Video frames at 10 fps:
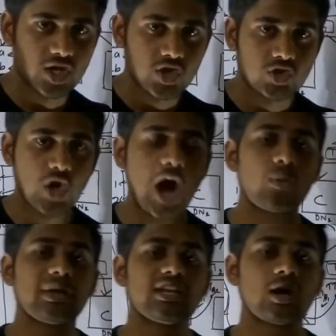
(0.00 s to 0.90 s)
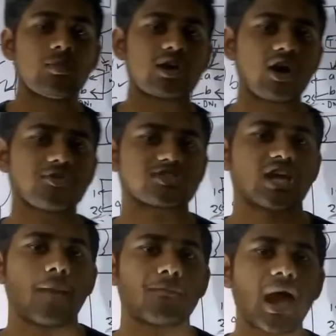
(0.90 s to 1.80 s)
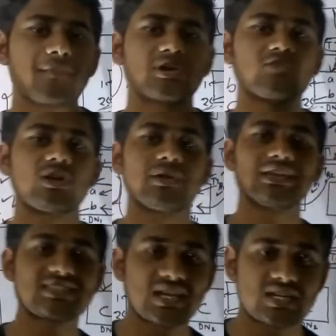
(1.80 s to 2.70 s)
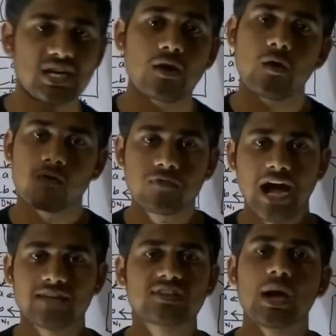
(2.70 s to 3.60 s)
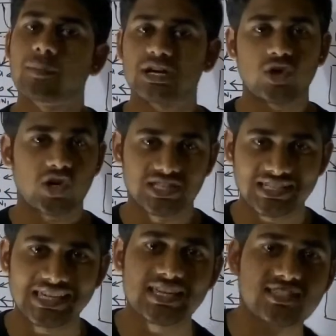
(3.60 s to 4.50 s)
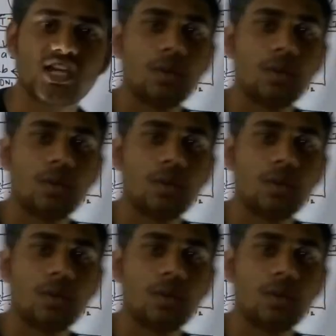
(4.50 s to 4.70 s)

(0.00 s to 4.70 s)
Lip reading: So how many number of mapper will be initiated? 5. But not the case,